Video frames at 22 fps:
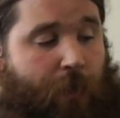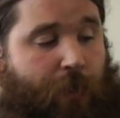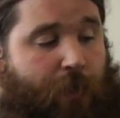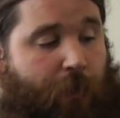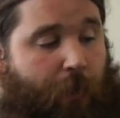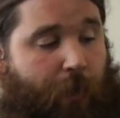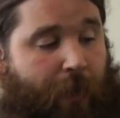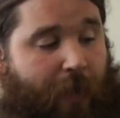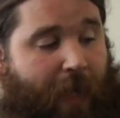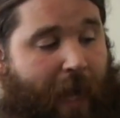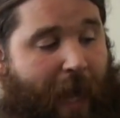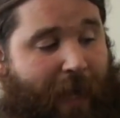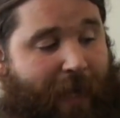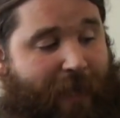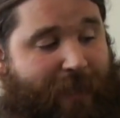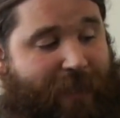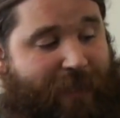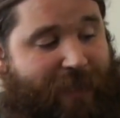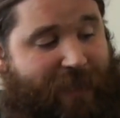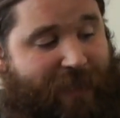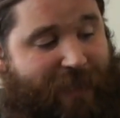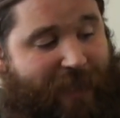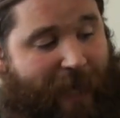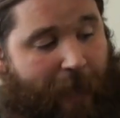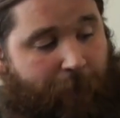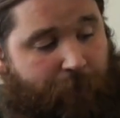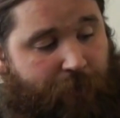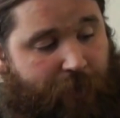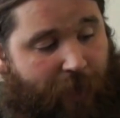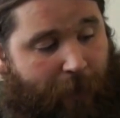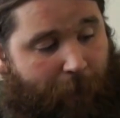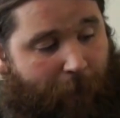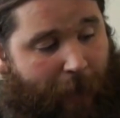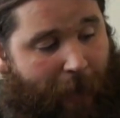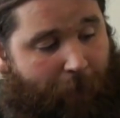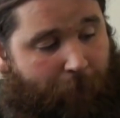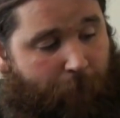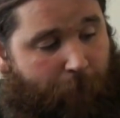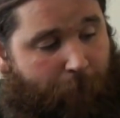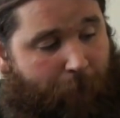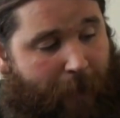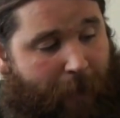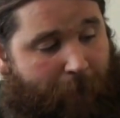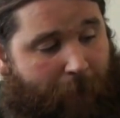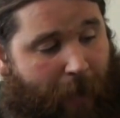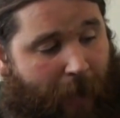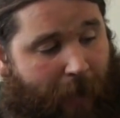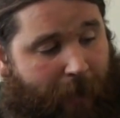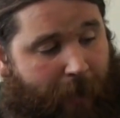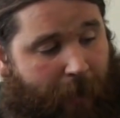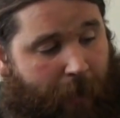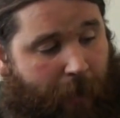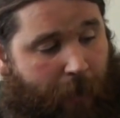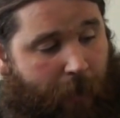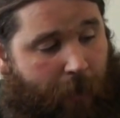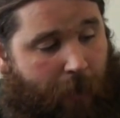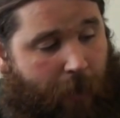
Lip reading: So again, it's the same shape we have for B minor,